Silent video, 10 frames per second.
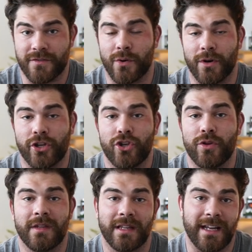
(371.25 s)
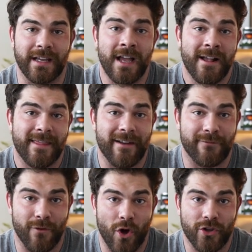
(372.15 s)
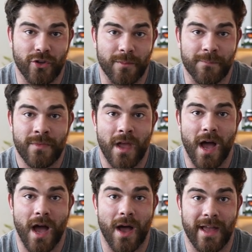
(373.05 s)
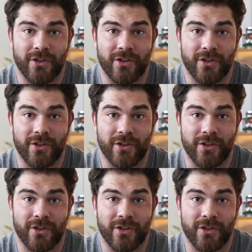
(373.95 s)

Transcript: So we're accumulating that volume uh,